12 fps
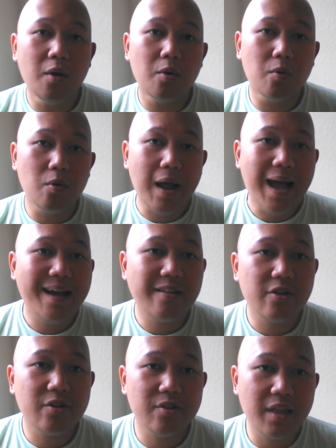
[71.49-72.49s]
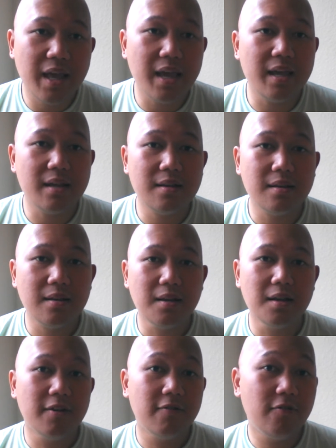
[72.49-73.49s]
rather than
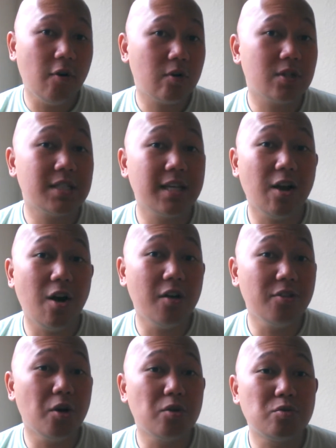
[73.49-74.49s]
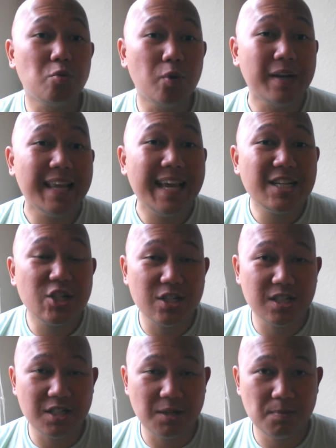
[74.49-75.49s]
focusing on those
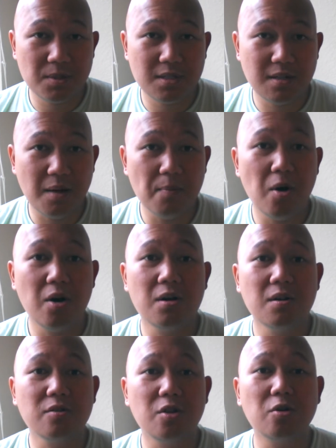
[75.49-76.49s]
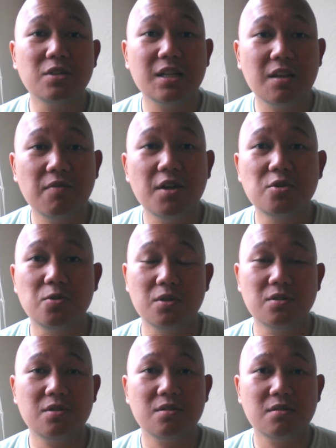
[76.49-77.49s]
relationships among those
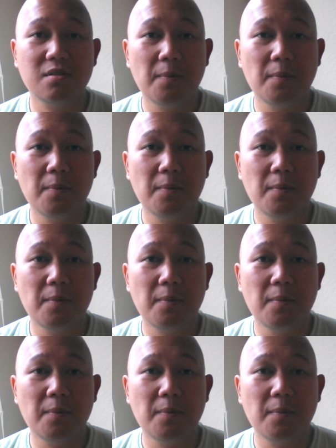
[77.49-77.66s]
individuals.